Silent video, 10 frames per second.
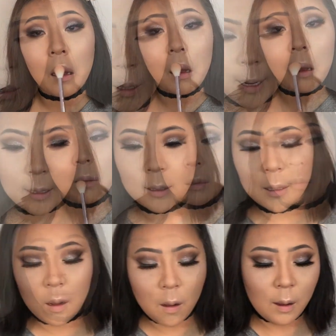Okay,
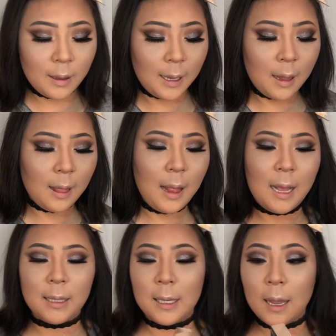so the
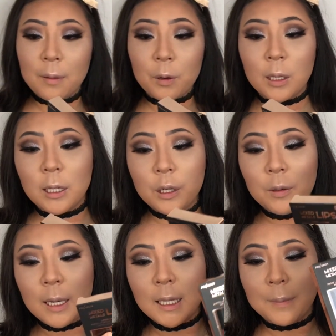last thing I'm going to
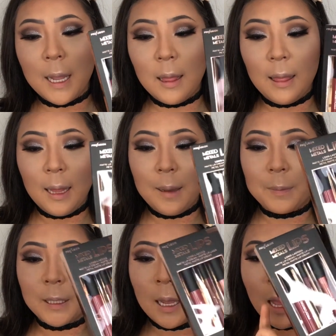do is my
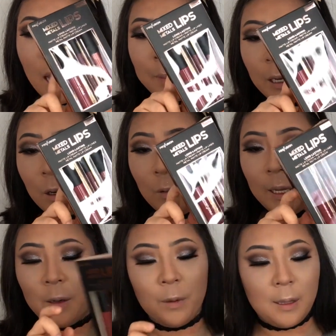lips. I'm going to go
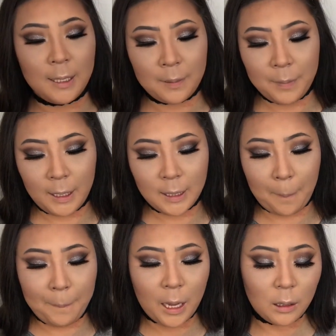in with this
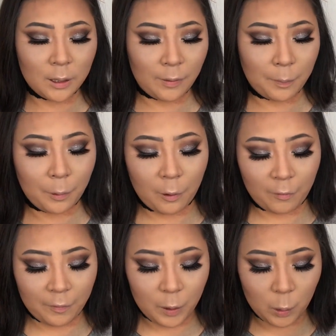Mixed Metals from
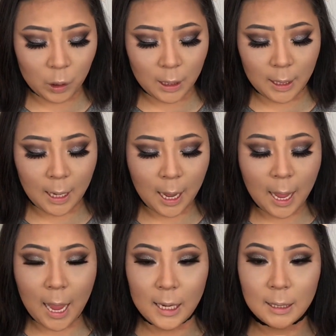Profusion,
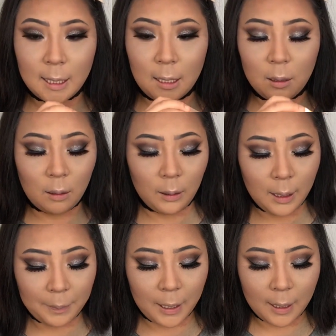and it's like a little
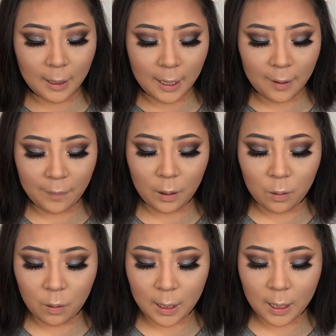lip kit they give
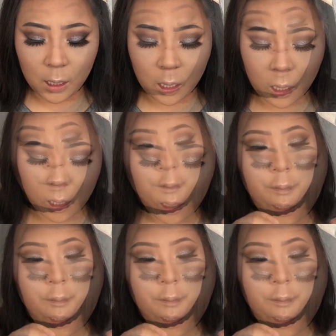you here.